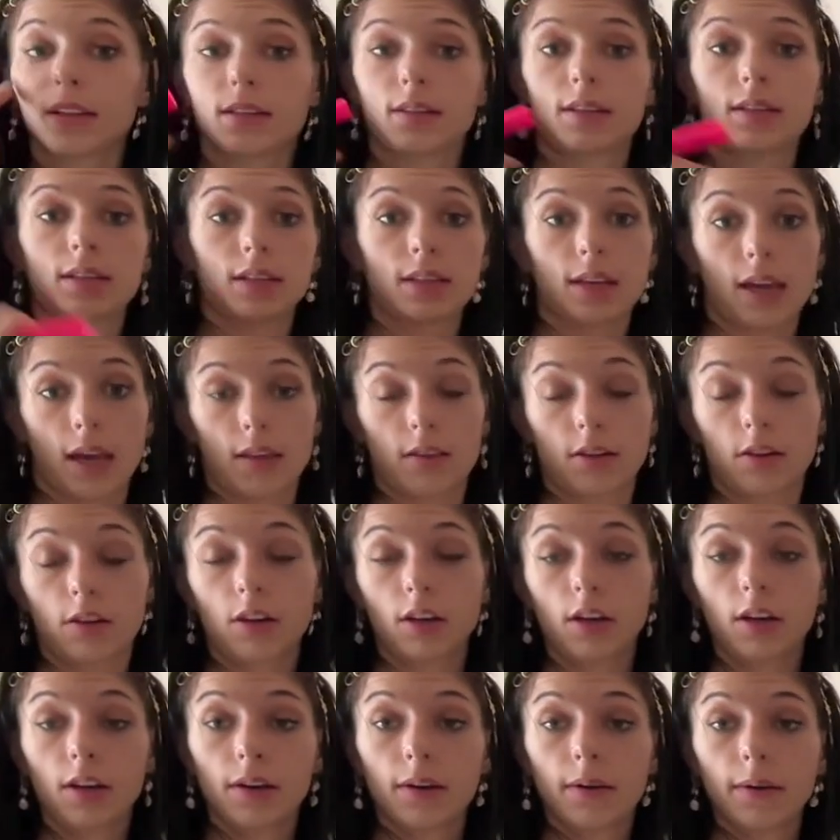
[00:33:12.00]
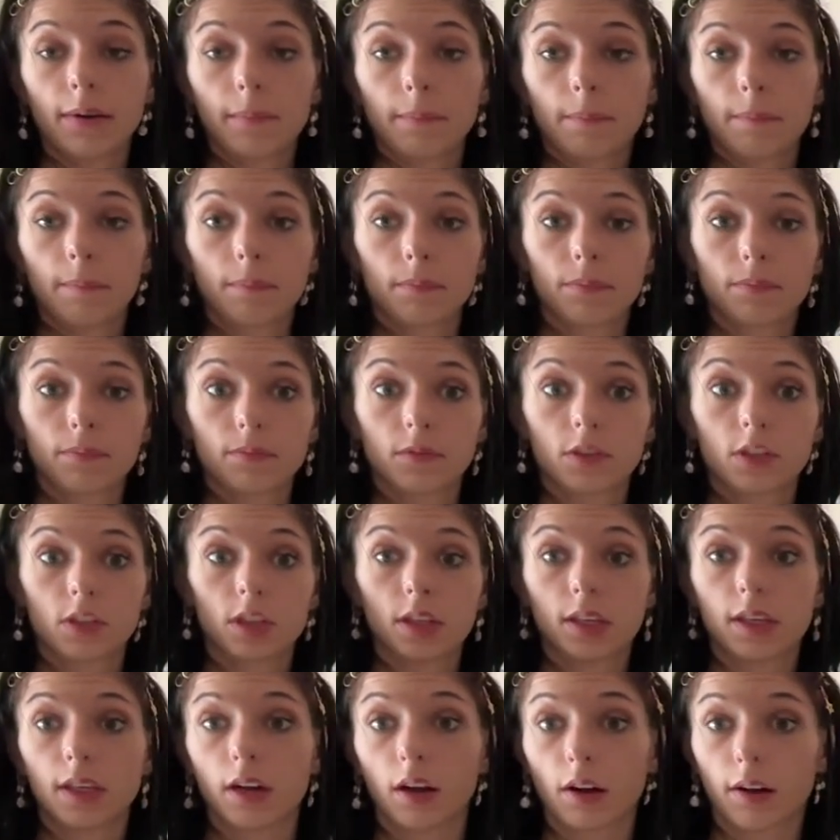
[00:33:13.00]
together to
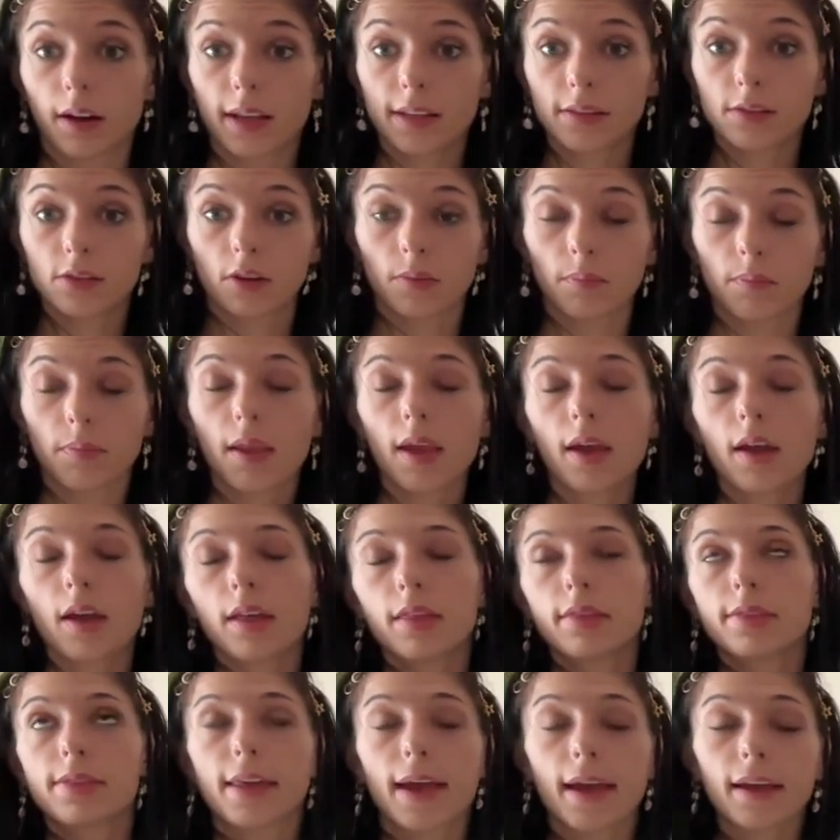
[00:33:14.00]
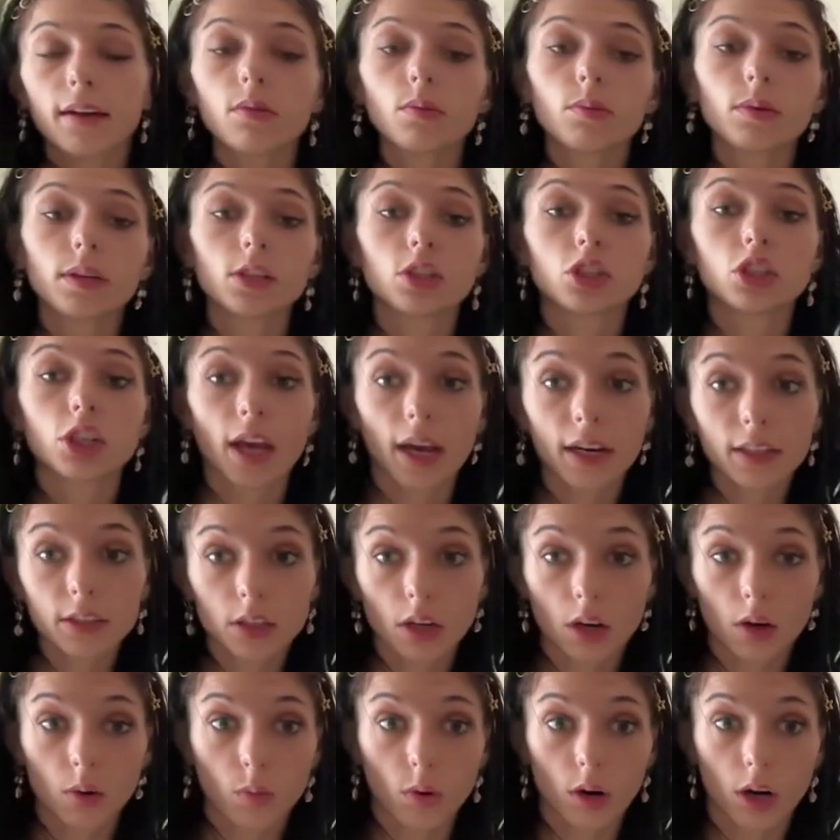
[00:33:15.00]
get our answer. Then we checked
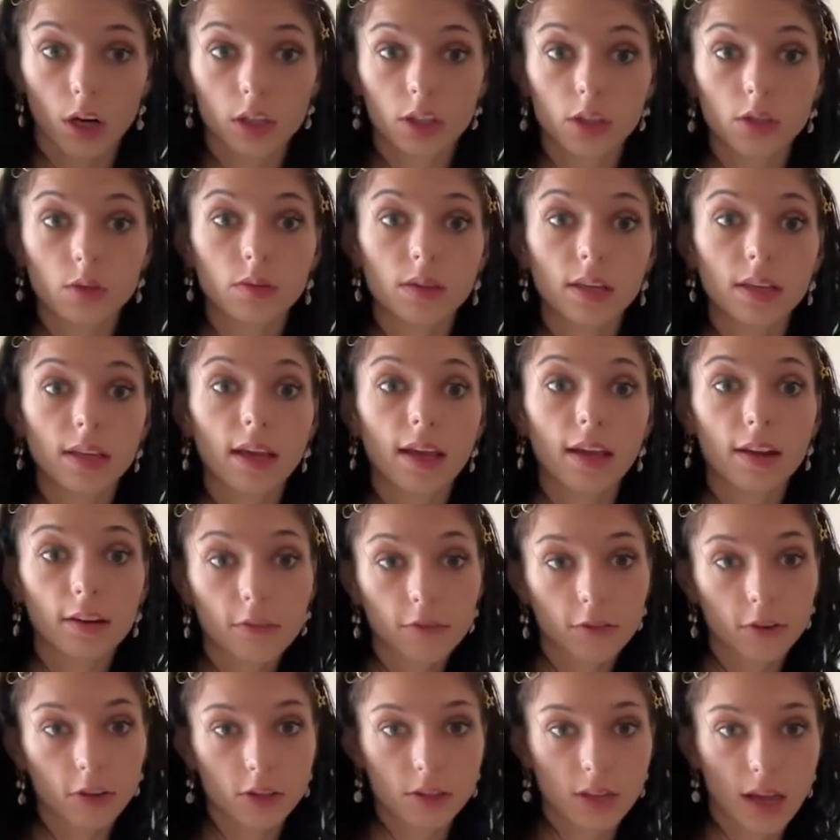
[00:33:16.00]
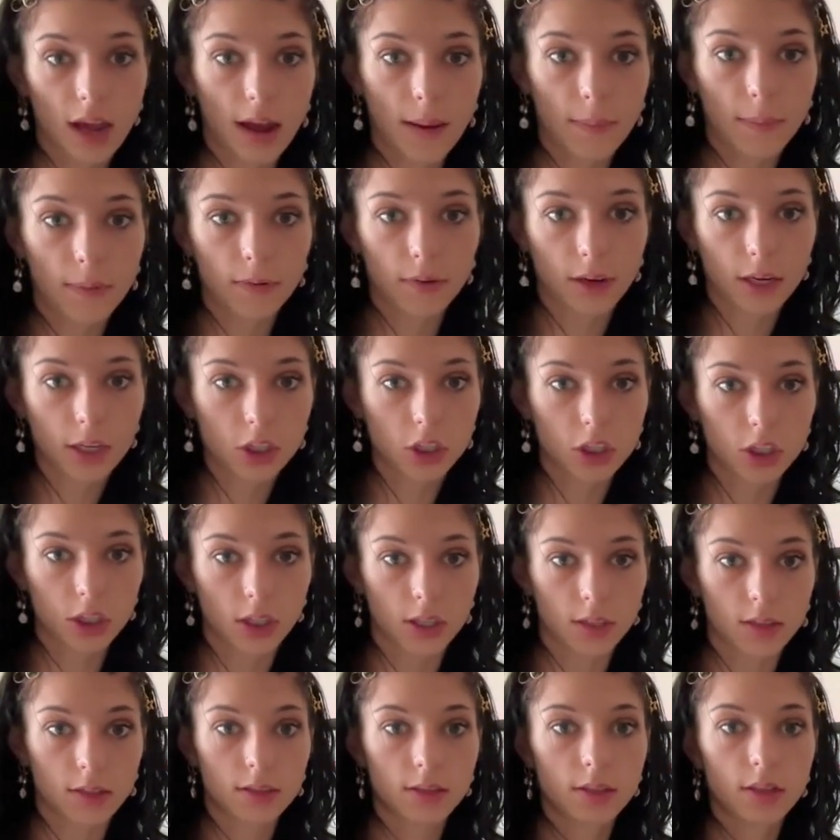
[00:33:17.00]
our work using inverse
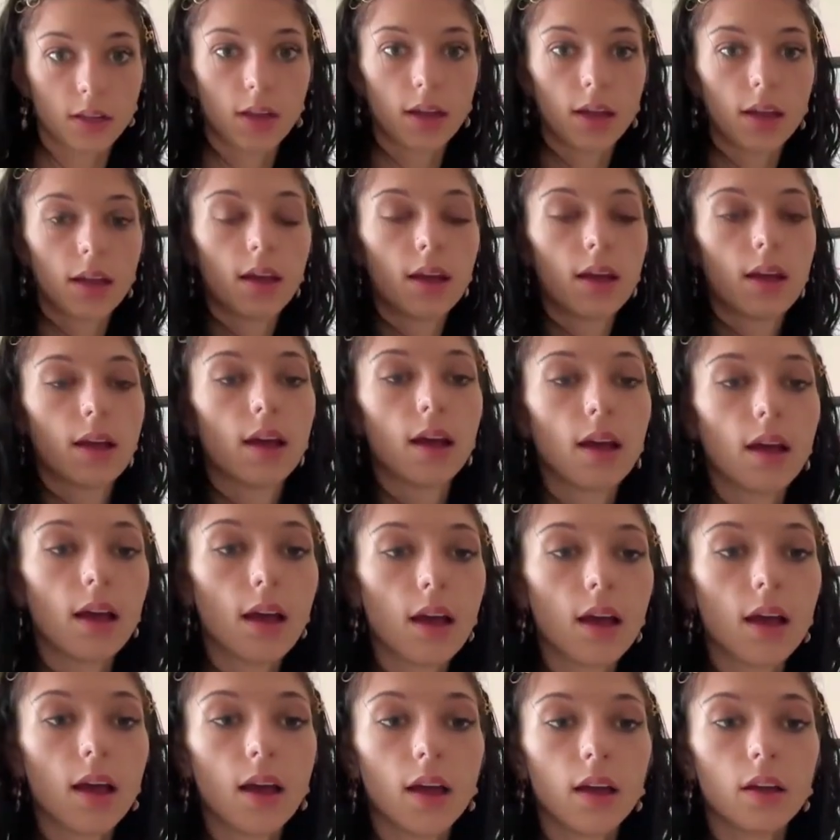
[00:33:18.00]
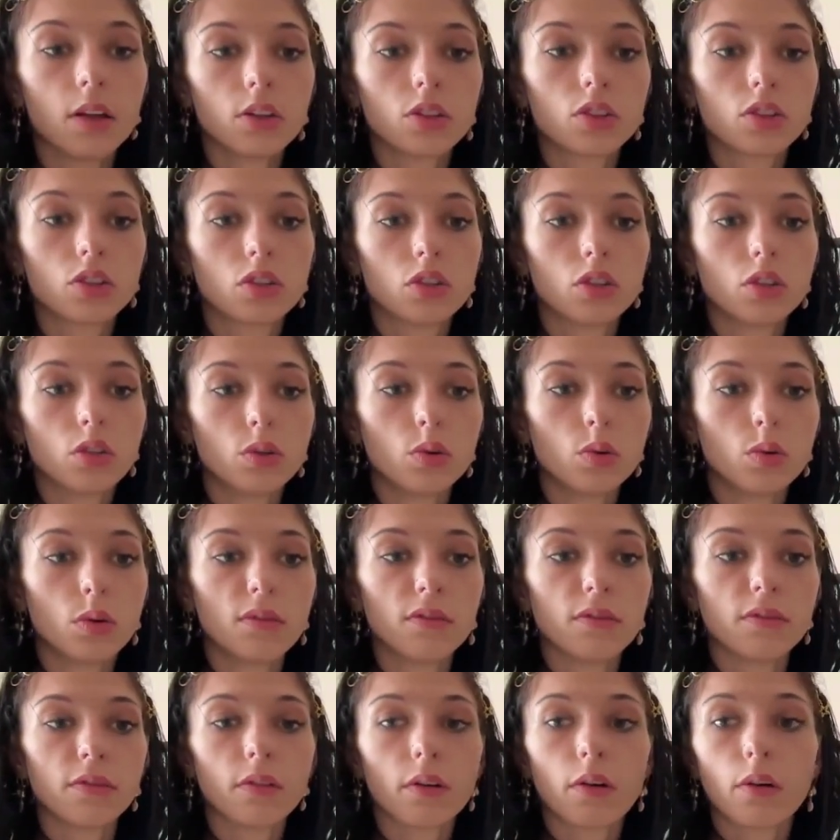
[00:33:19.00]
operations
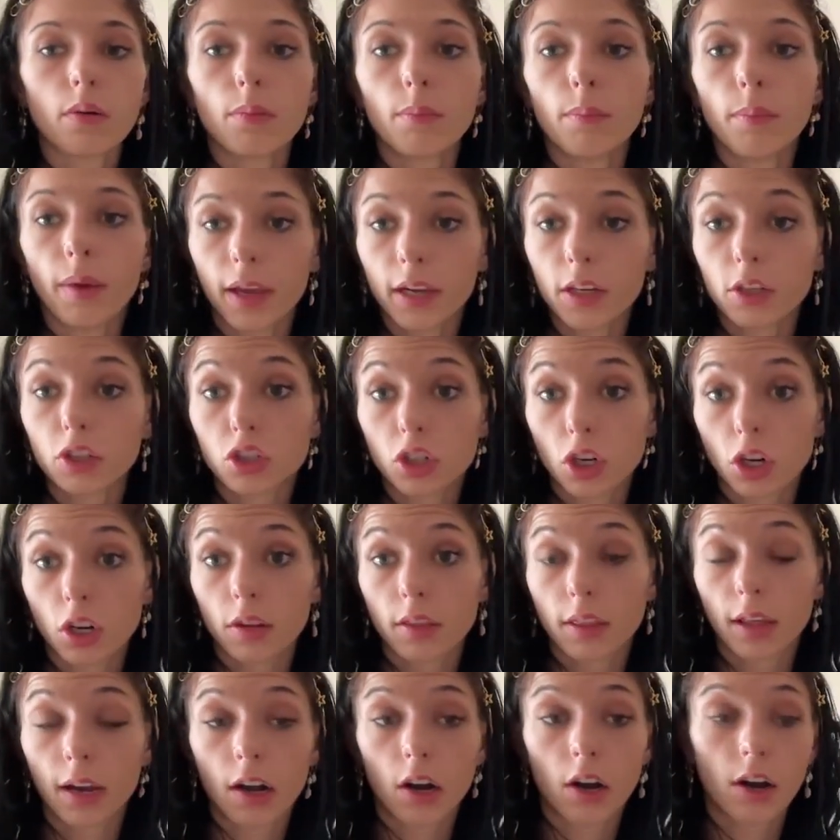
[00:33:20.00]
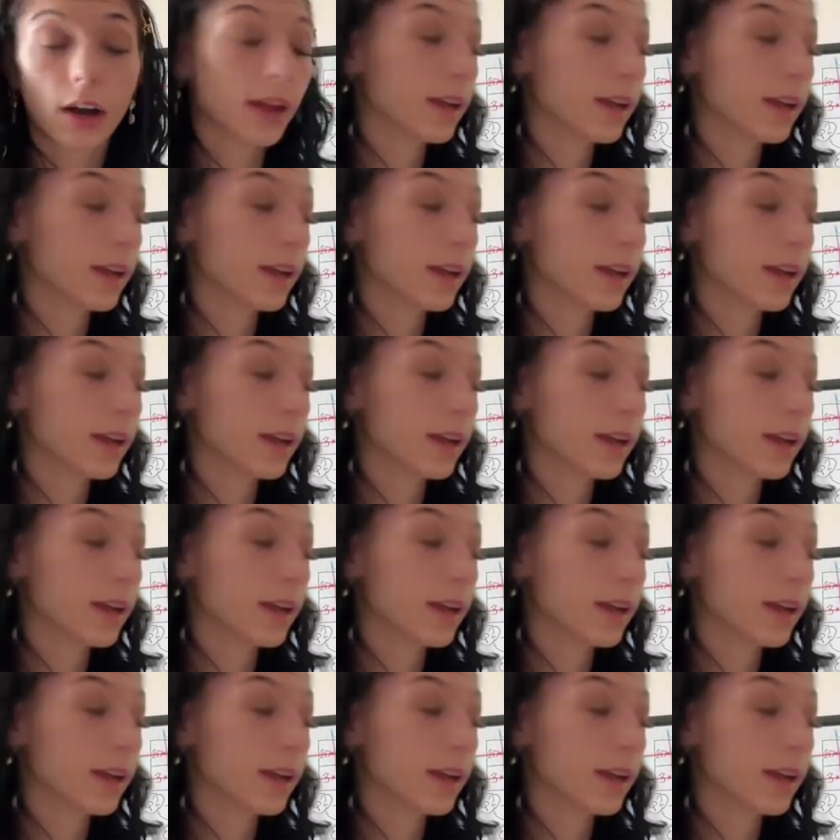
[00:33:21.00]
to make sure that our